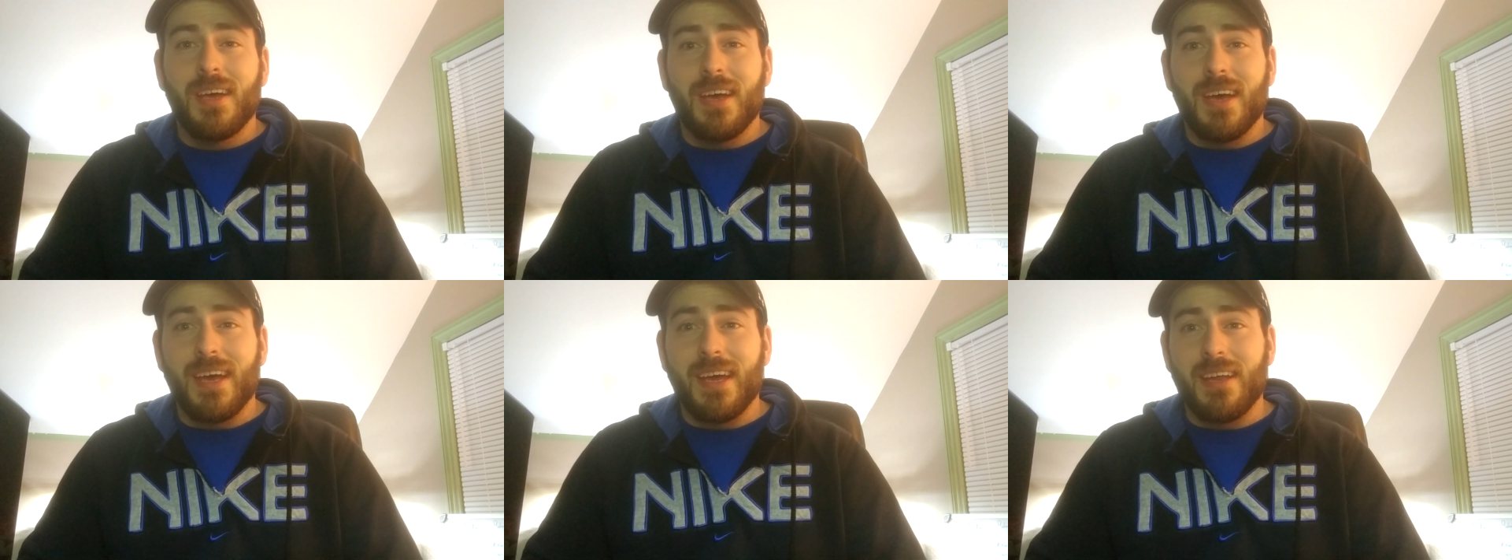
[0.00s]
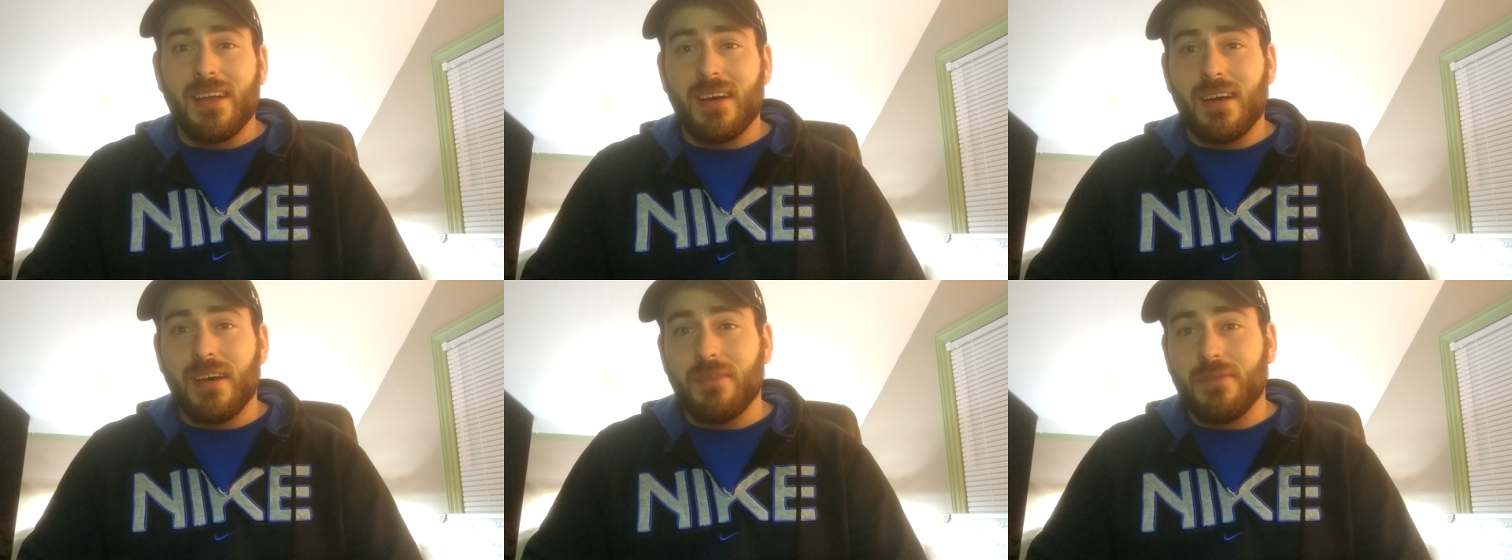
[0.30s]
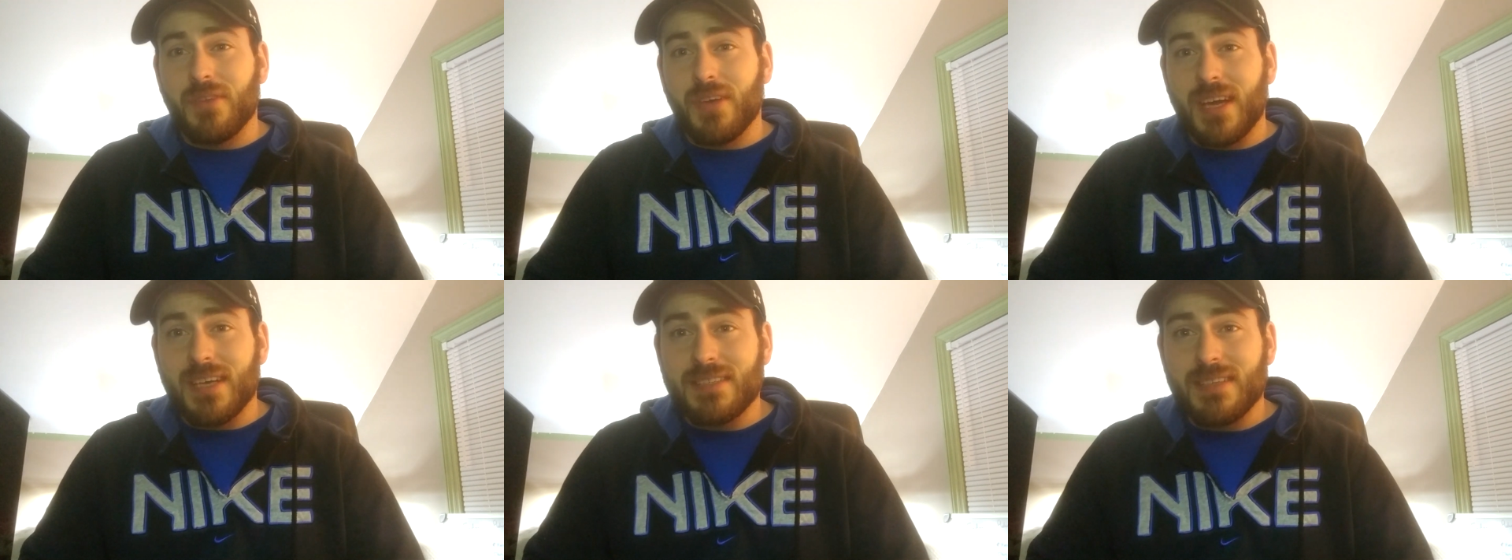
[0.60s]
And
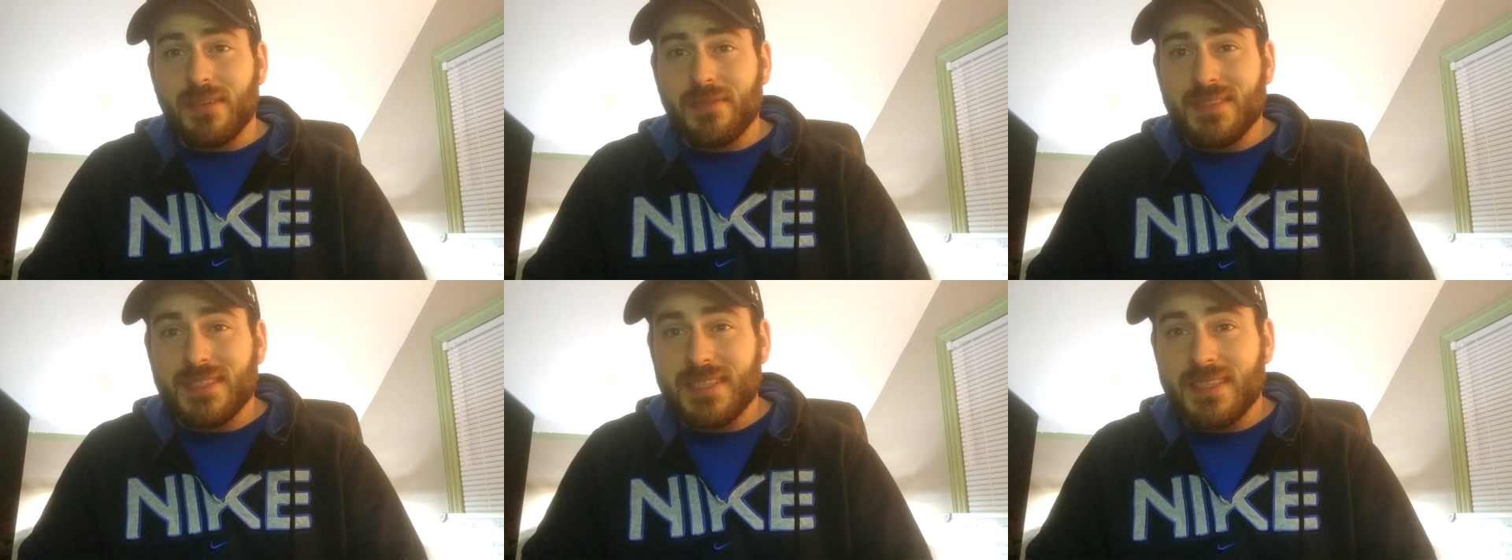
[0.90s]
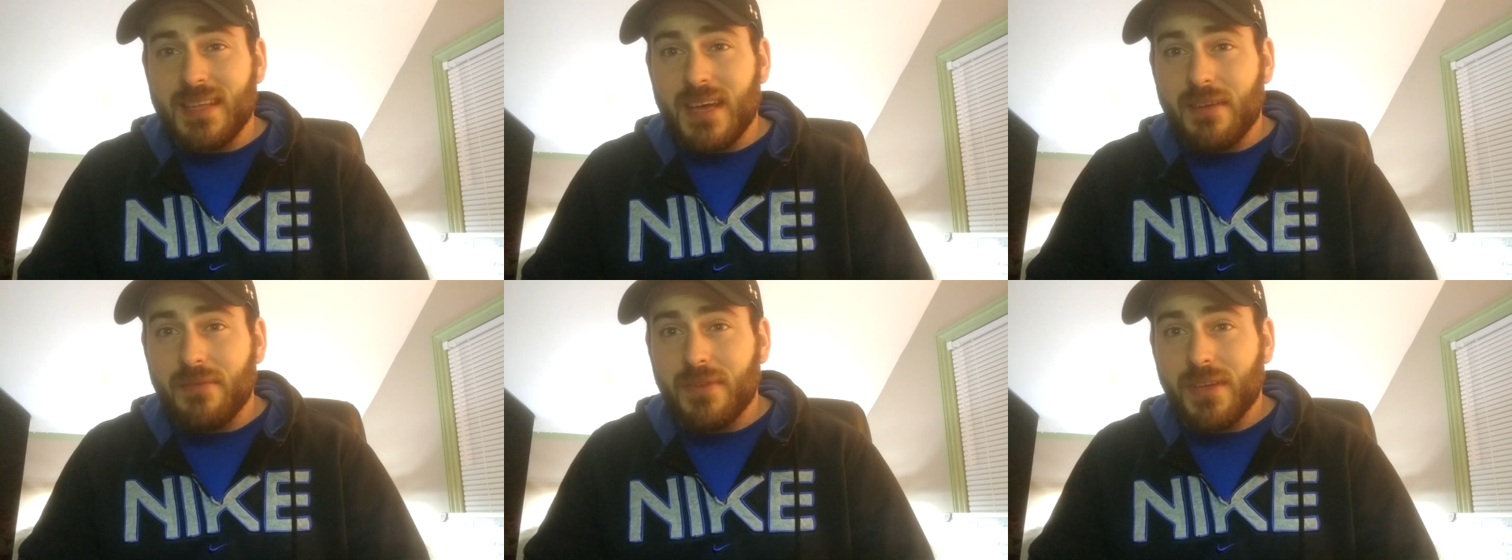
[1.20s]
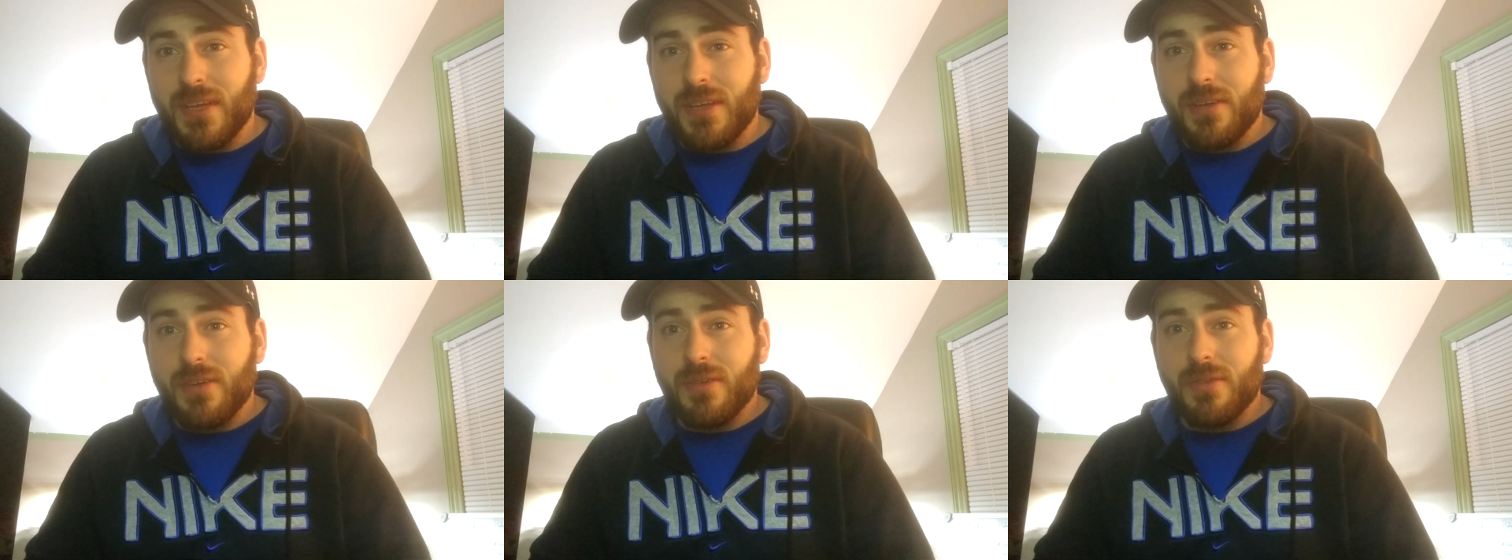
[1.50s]
if you guys haven't seen that
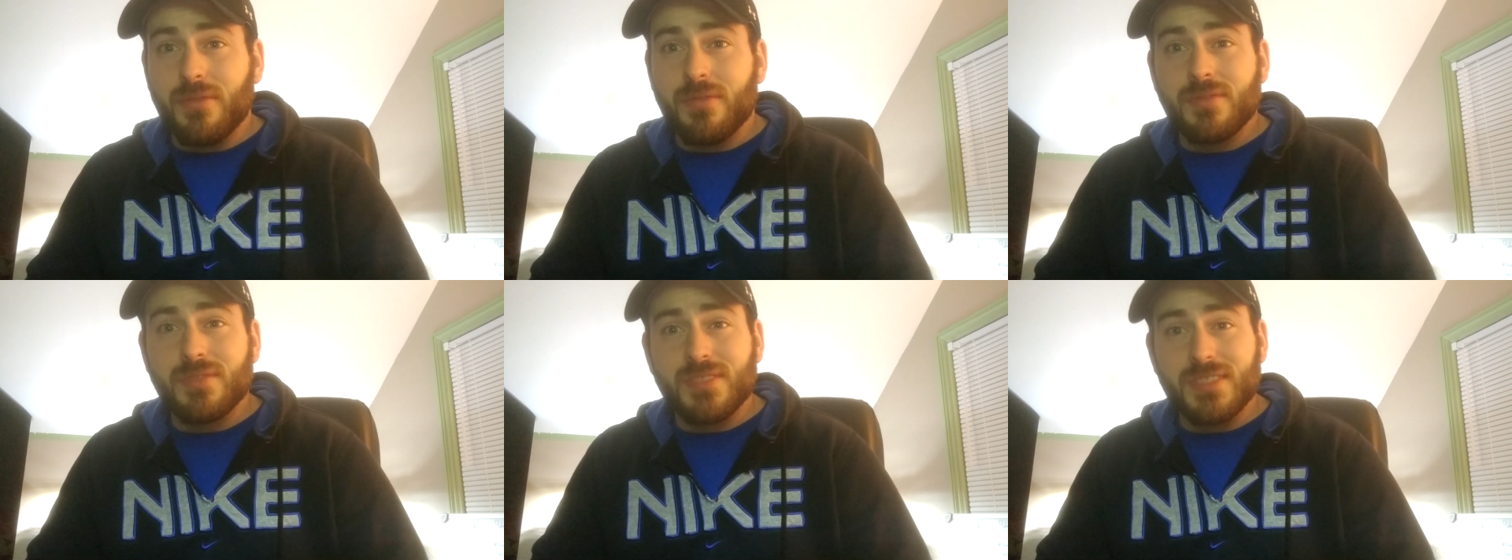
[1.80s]
video,